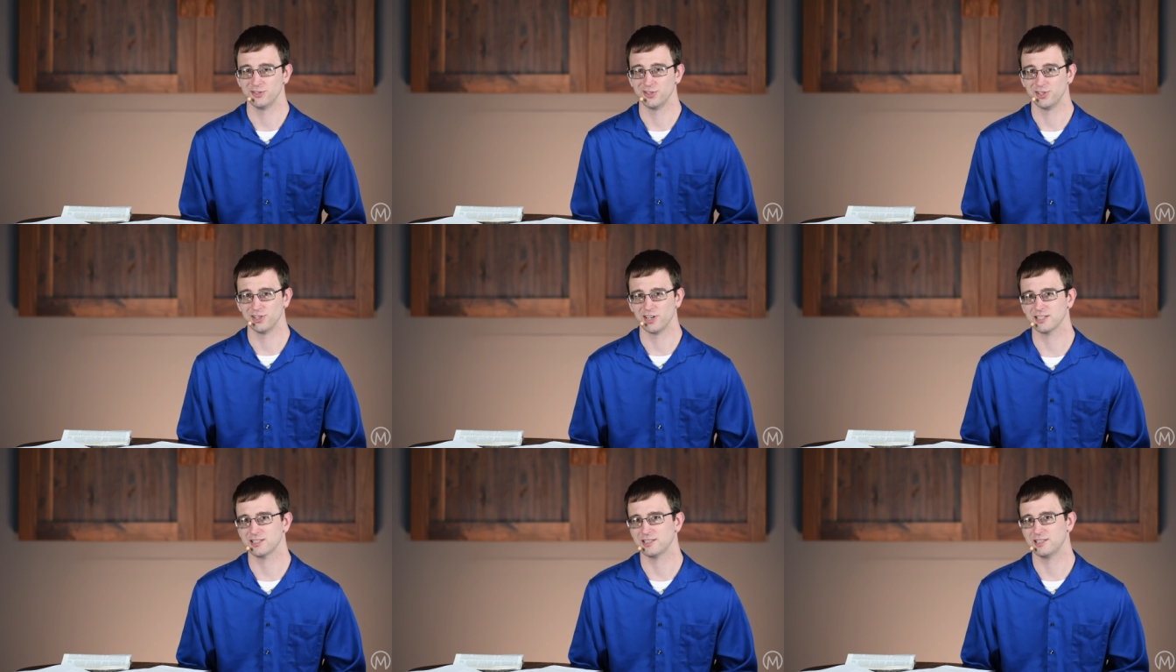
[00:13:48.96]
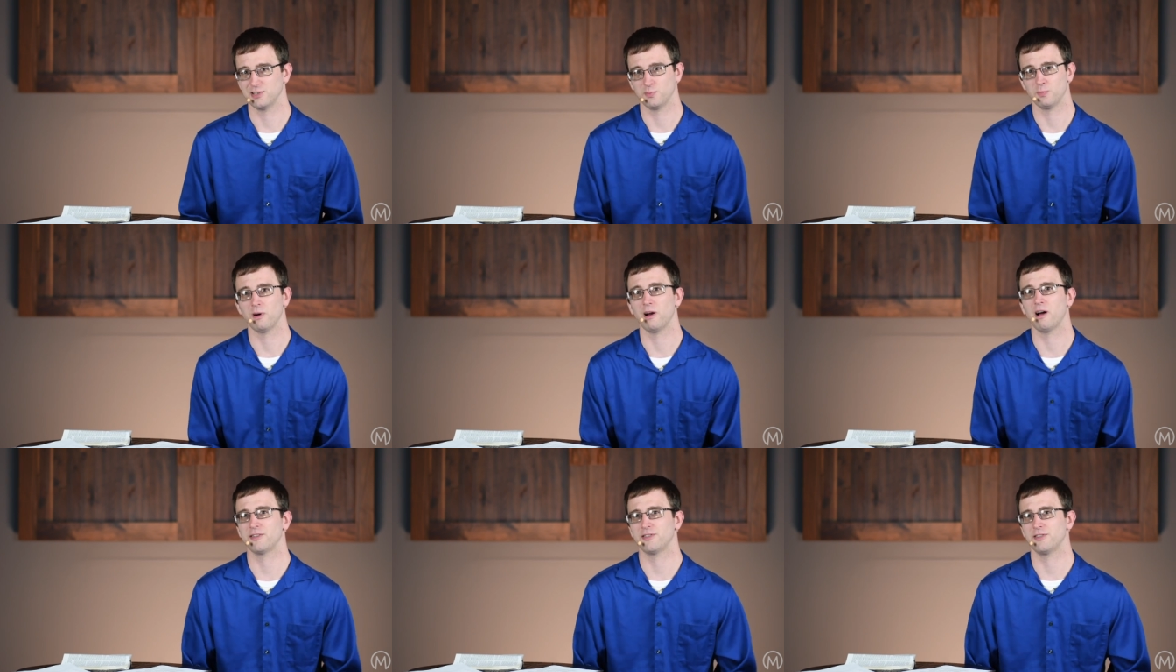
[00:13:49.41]
justice,
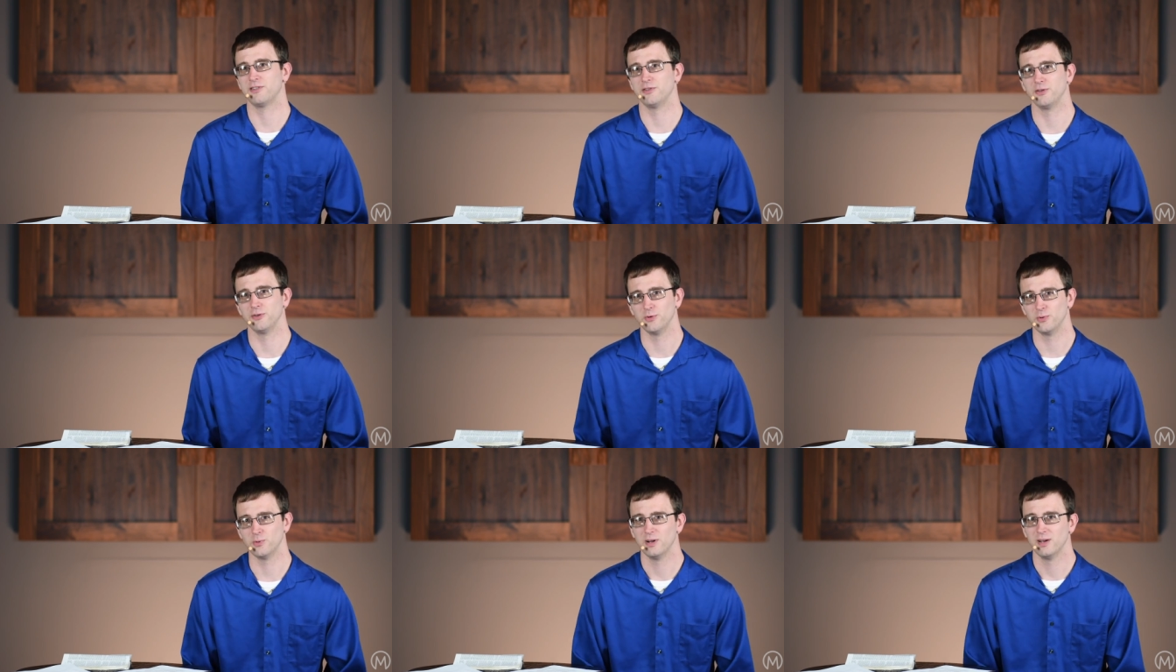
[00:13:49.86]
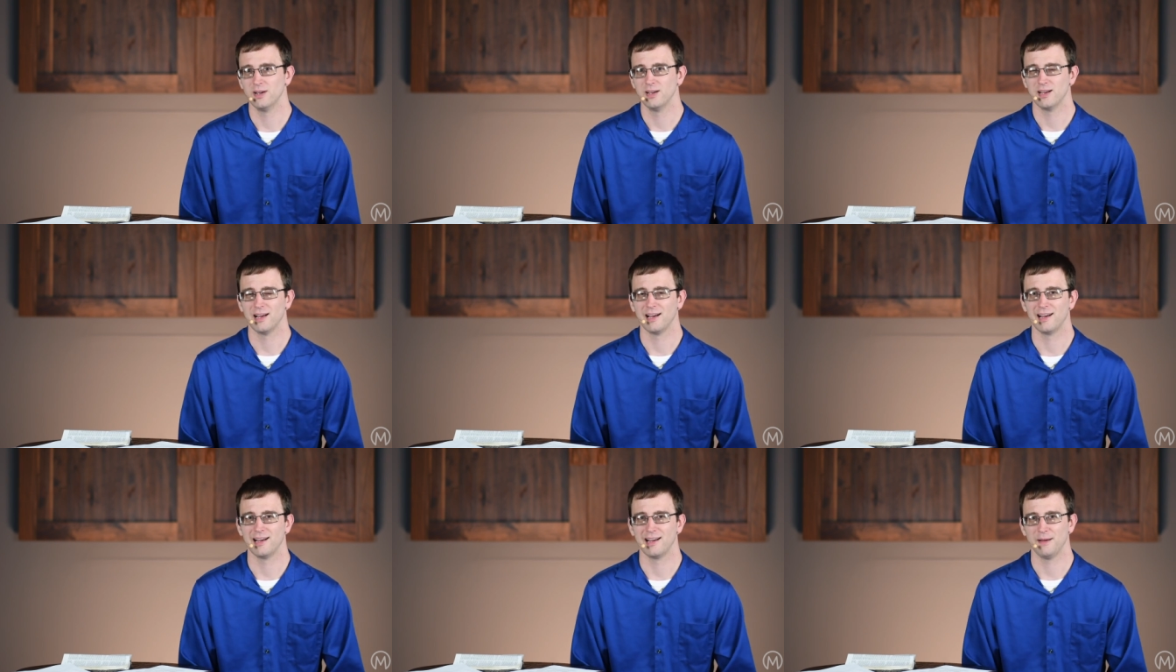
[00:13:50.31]
brought to
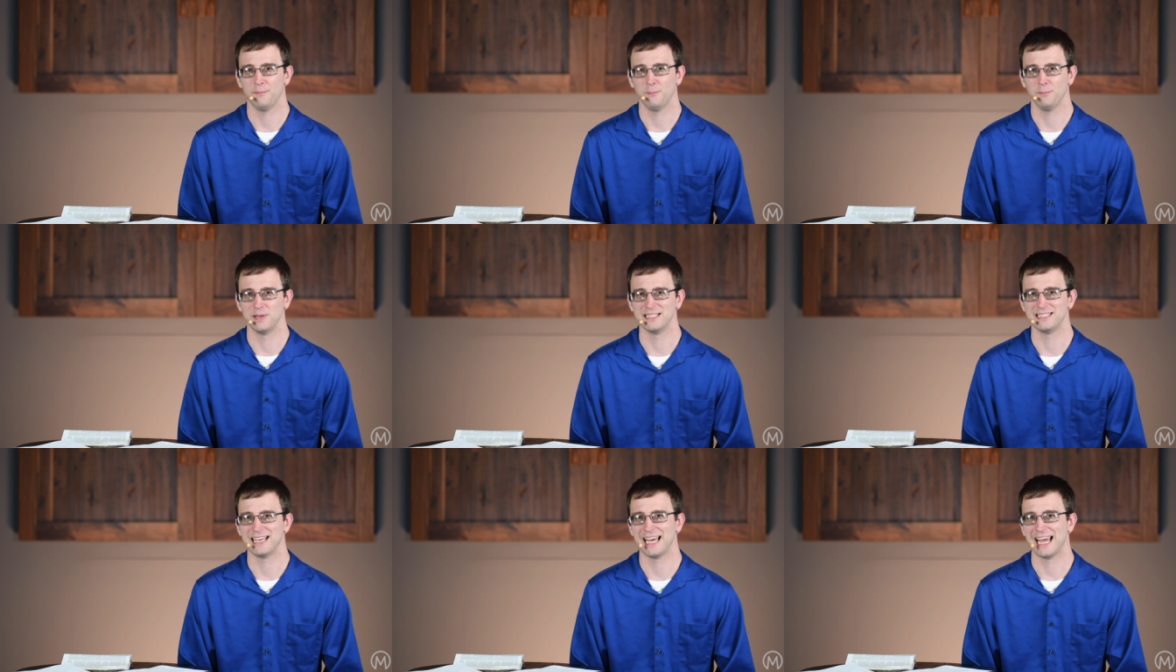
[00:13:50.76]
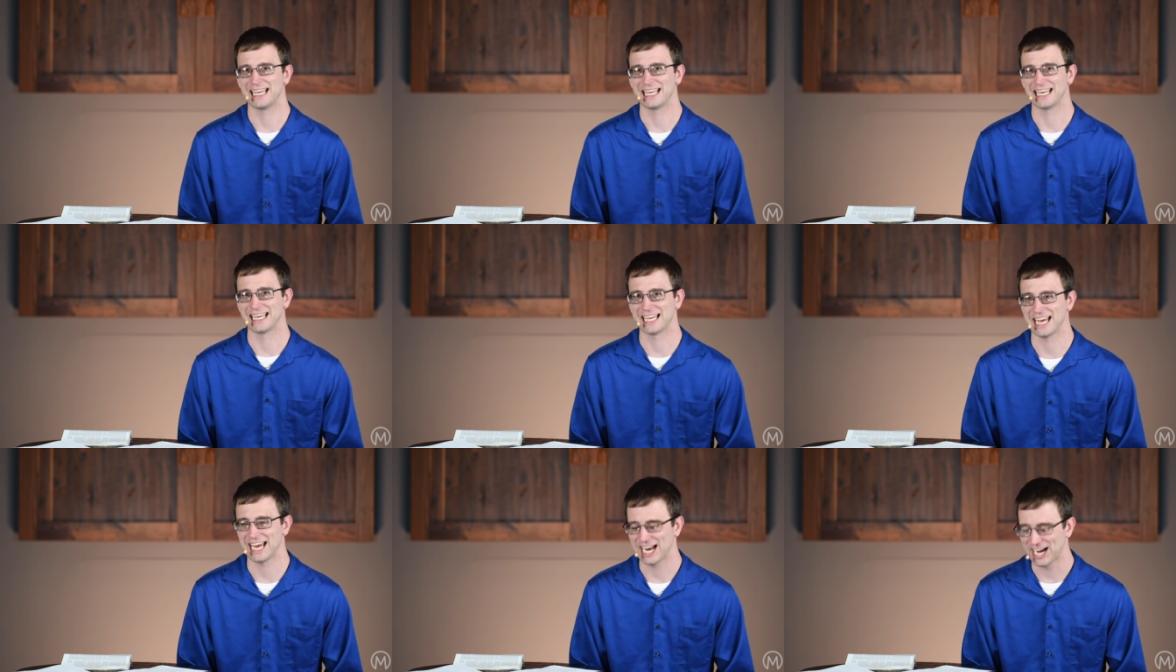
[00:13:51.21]
uh, be
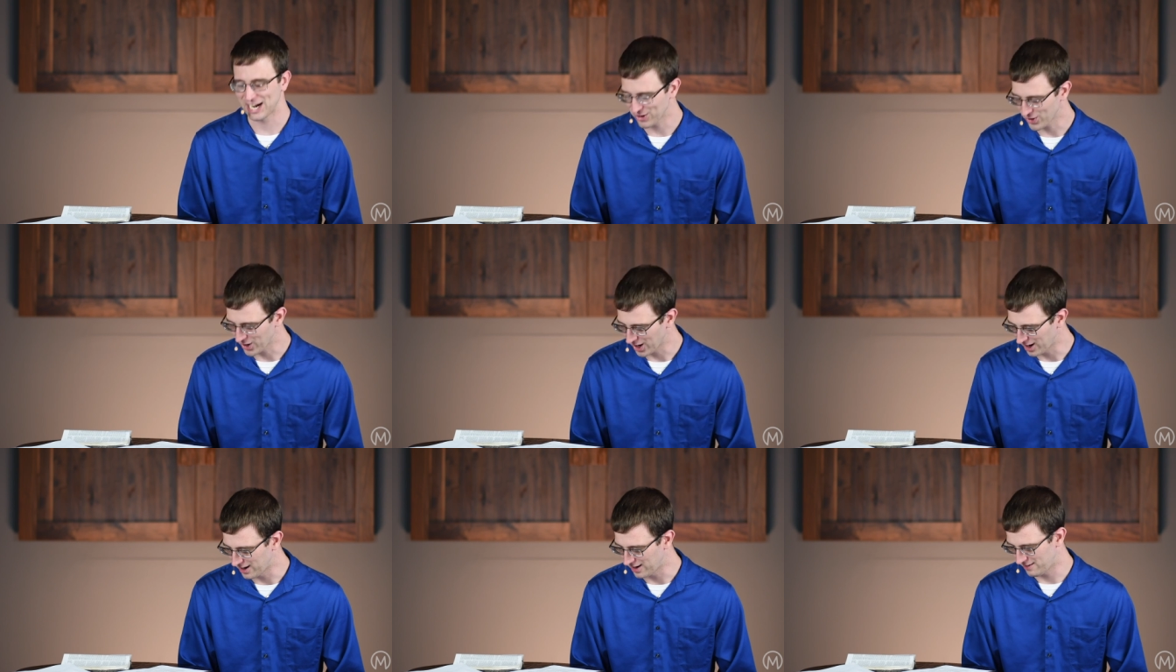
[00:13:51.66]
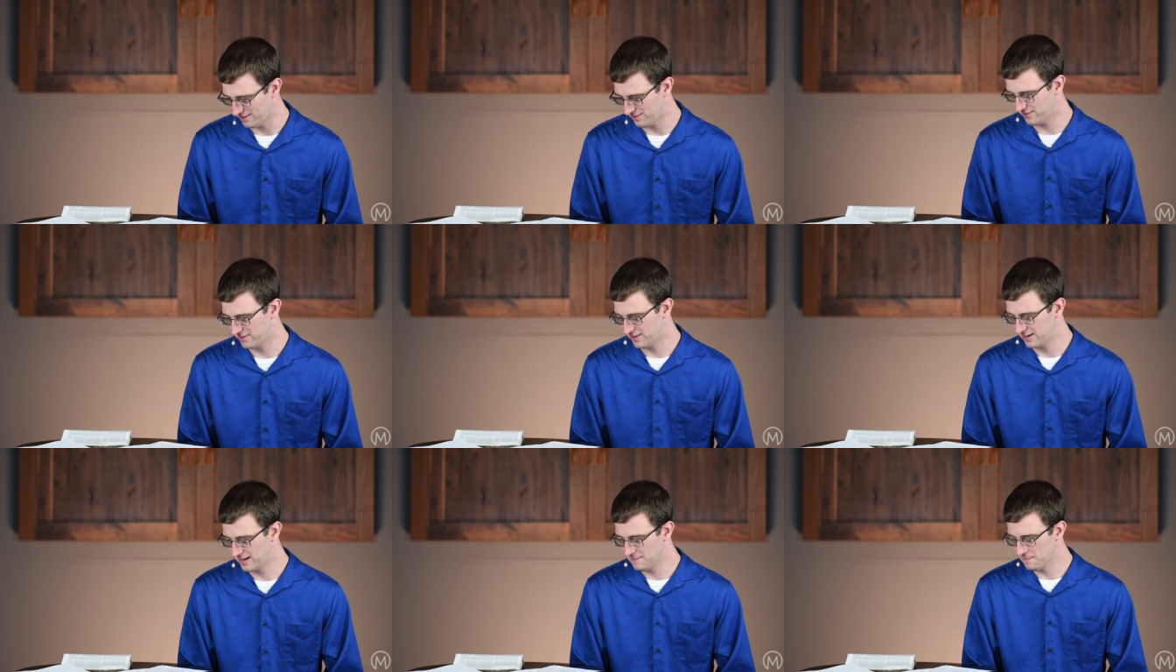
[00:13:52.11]
taken care
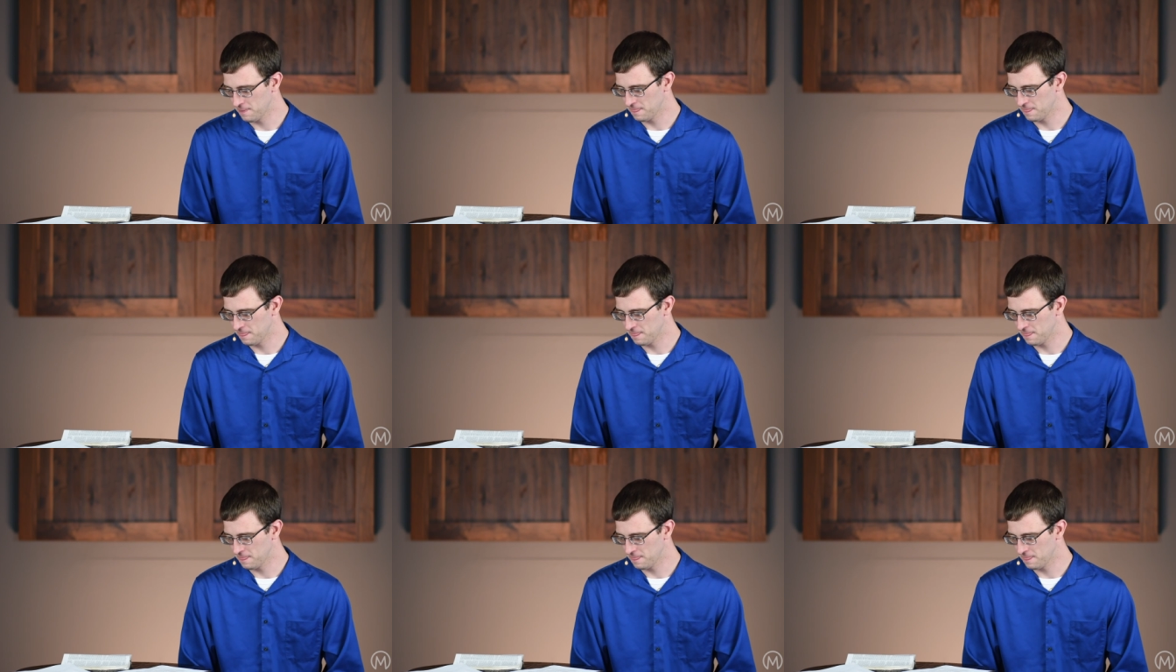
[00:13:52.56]
of.